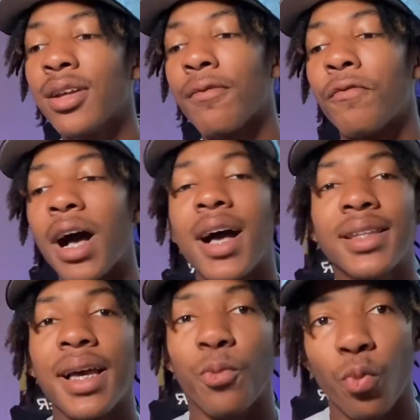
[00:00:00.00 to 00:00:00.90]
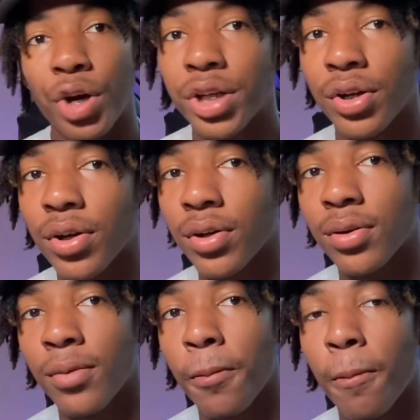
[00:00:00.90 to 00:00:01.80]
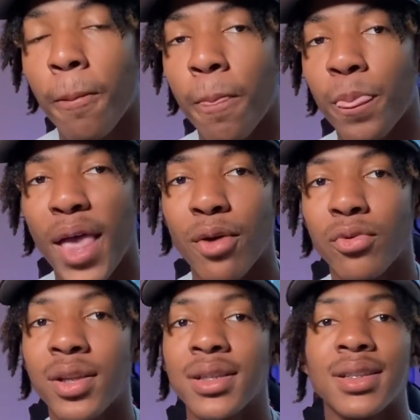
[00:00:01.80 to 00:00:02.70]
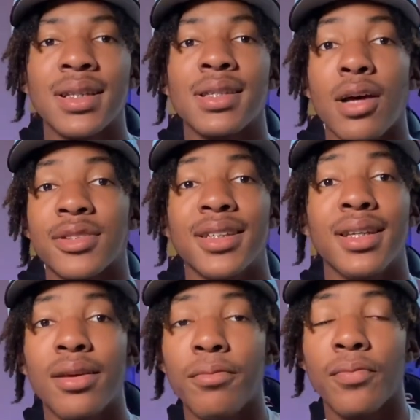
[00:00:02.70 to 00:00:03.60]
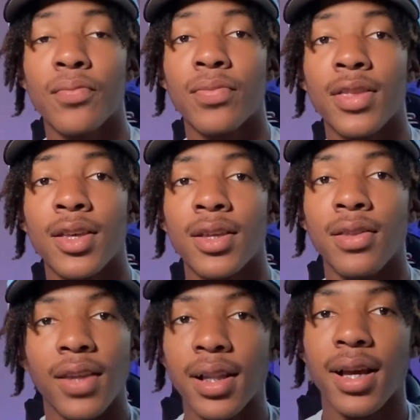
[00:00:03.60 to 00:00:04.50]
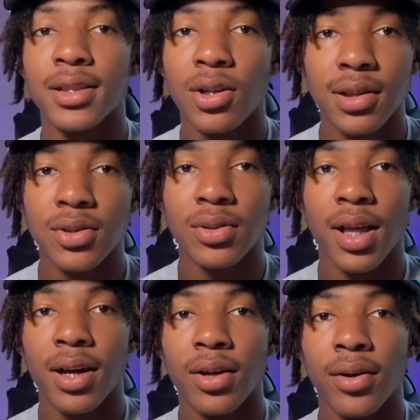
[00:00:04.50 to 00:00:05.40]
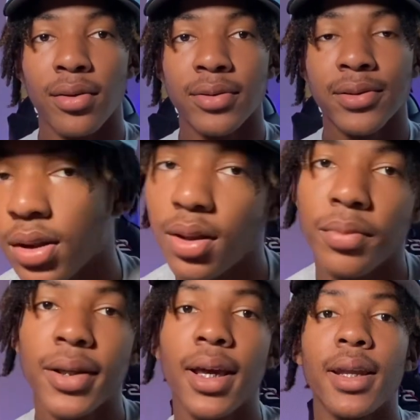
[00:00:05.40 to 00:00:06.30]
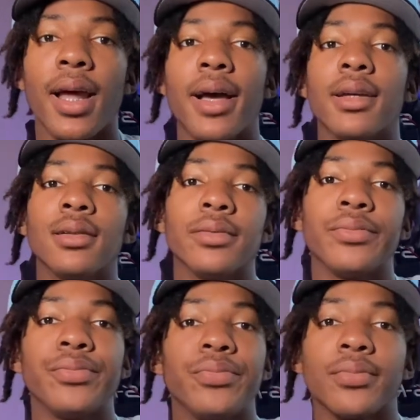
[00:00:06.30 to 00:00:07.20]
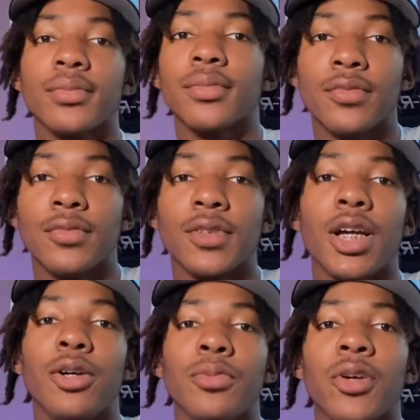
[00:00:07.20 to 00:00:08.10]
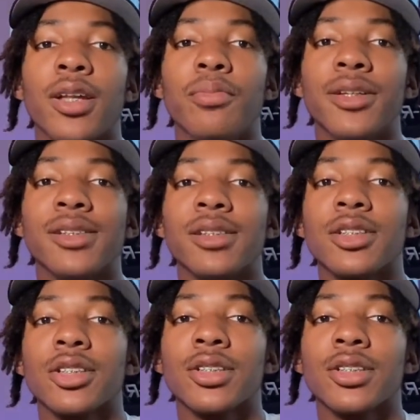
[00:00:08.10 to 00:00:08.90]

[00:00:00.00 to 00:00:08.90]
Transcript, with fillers: they find that one girl that really sticks out to them, they like talking to a lot of girls. But yeah, Naya, I hope you got the message.